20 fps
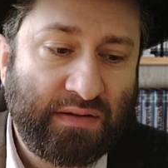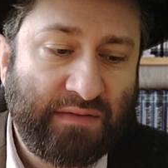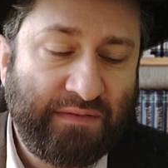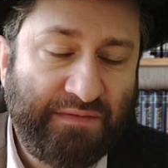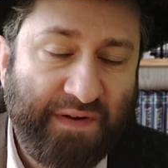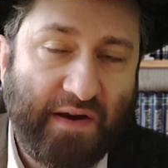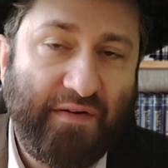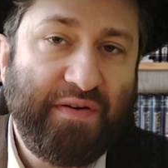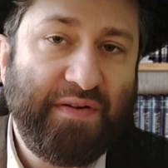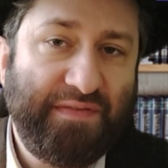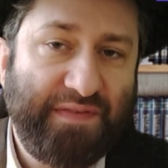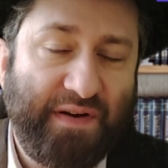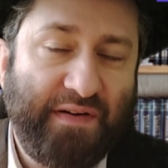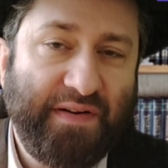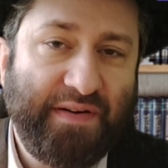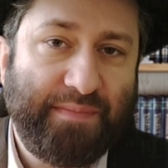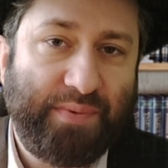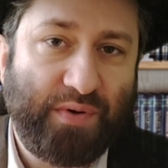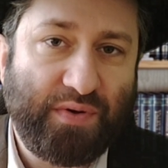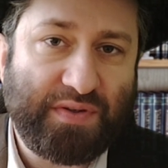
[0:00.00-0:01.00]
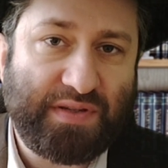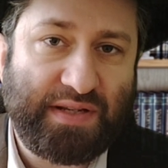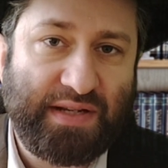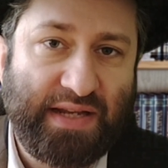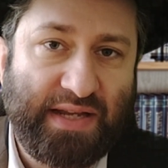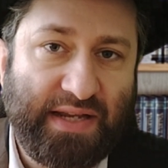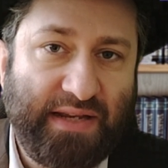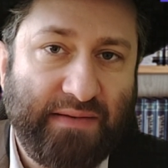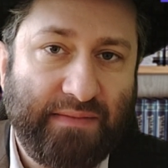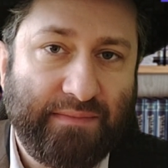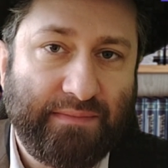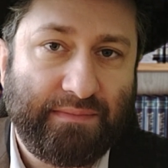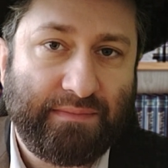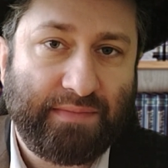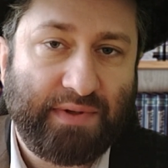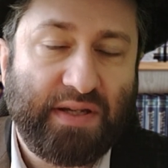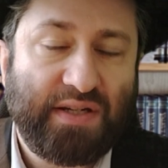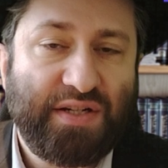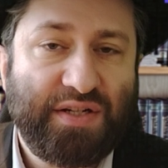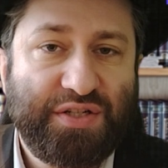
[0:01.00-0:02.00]
very, very importantly,
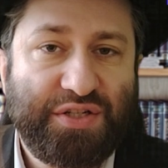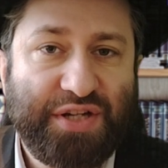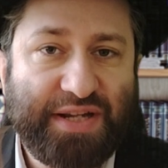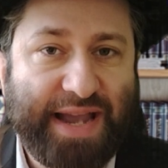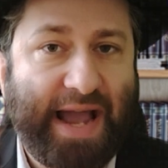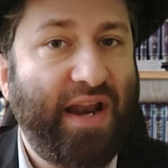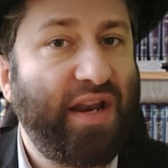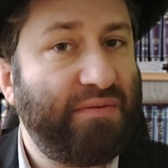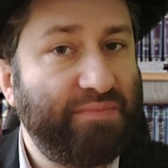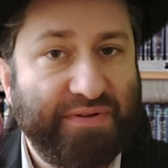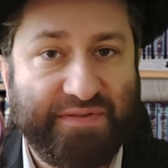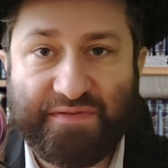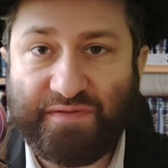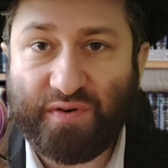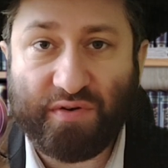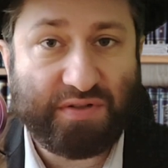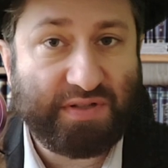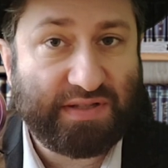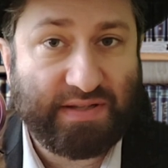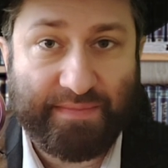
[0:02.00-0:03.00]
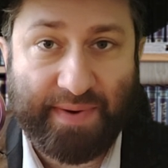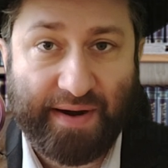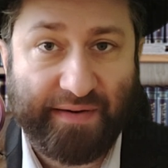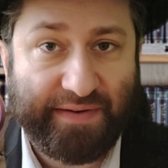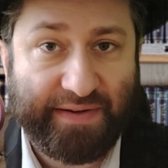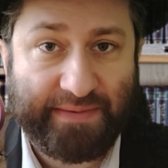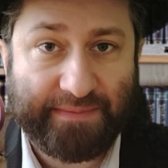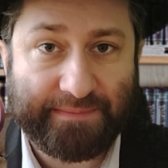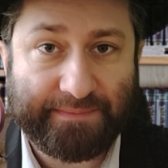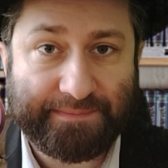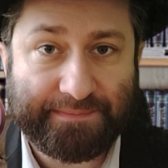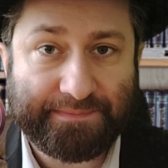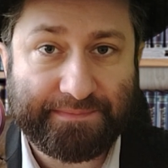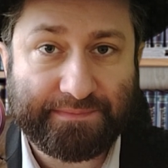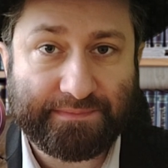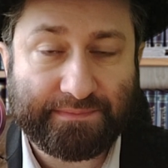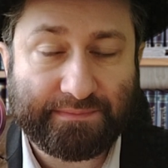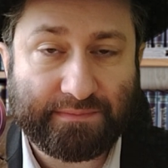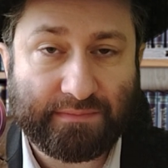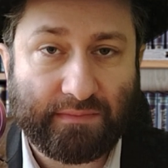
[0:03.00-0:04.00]
she cannot be forced to marry.
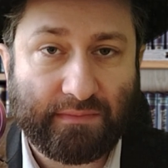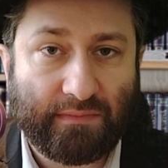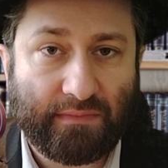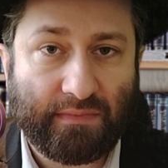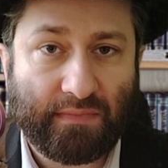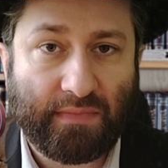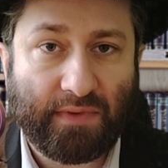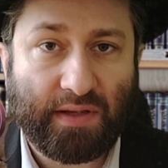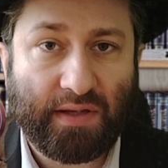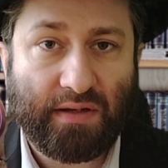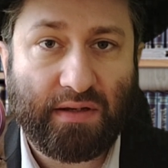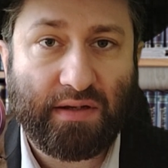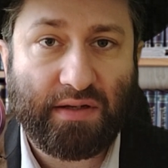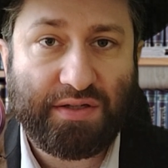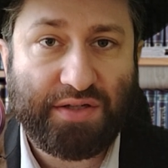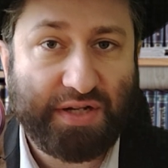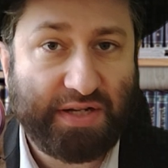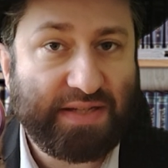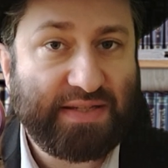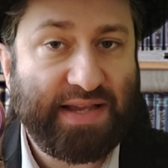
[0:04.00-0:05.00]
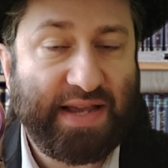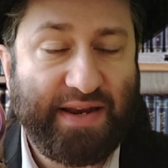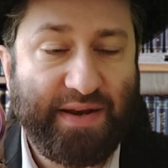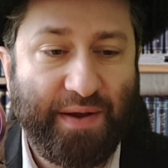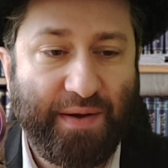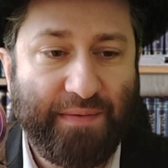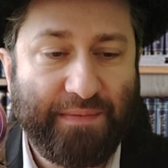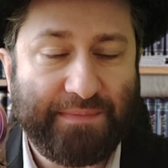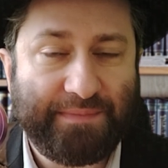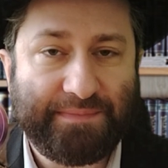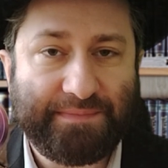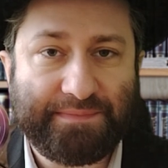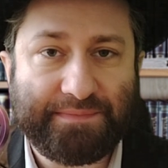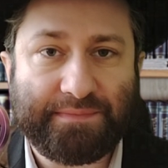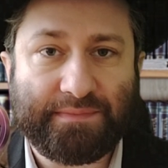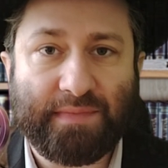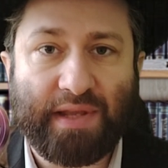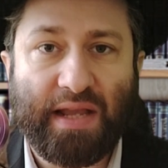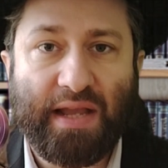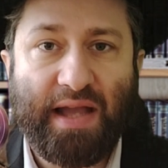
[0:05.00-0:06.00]
She can say no.
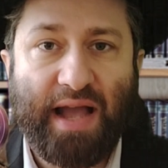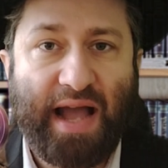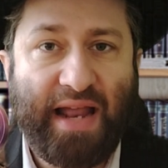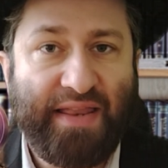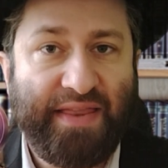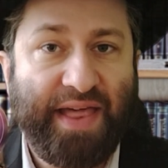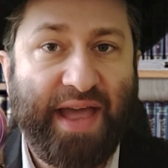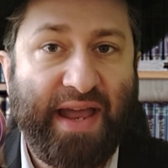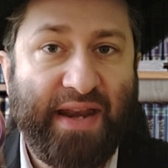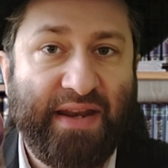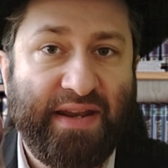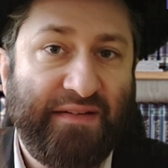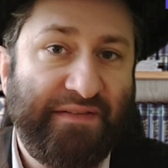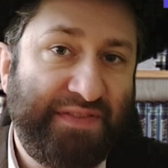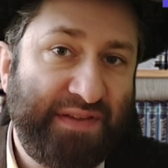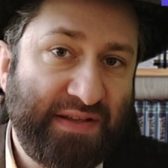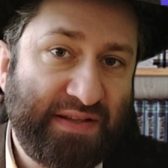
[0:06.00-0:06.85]
And then if